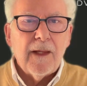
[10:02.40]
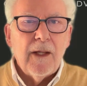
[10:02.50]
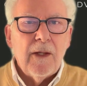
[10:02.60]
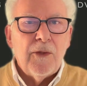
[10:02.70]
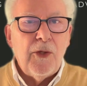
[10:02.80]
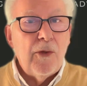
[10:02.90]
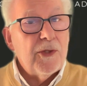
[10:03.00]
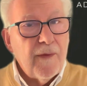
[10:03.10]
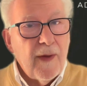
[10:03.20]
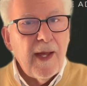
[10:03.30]
The use
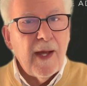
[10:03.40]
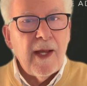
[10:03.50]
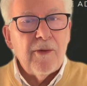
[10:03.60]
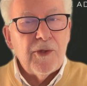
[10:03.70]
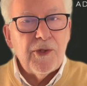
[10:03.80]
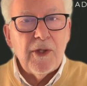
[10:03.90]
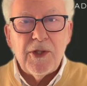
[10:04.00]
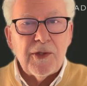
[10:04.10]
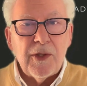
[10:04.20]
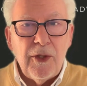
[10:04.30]
of AI in research
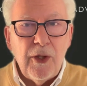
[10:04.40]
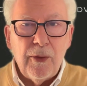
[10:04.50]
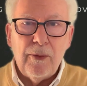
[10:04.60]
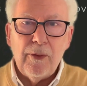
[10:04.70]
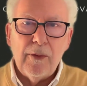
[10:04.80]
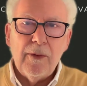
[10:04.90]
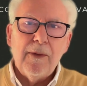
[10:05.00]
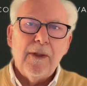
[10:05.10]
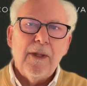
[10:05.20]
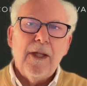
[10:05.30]
isn't new.
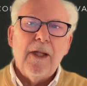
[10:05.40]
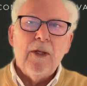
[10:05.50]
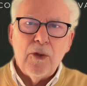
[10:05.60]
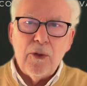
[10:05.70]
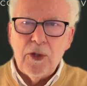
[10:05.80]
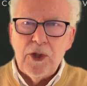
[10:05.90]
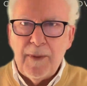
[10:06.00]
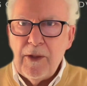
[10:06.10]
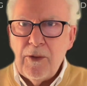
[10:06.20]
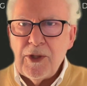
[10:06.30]
Google has
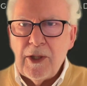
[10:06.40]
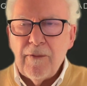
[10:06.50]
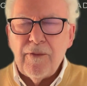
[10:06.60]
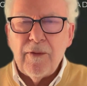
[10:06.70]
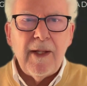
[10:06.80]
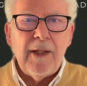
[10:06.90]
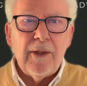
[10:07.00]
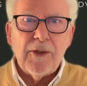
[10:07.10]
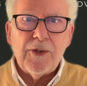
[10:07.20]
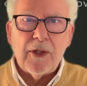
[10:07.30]
been using it for many
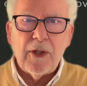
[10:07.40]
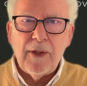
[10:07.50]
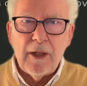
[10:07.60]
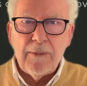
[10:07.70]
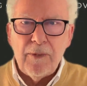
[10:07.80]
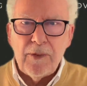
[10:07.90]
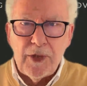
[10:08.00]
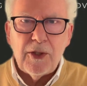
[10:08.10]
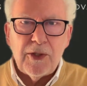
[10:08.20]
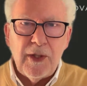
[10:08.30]
years to go and help you search the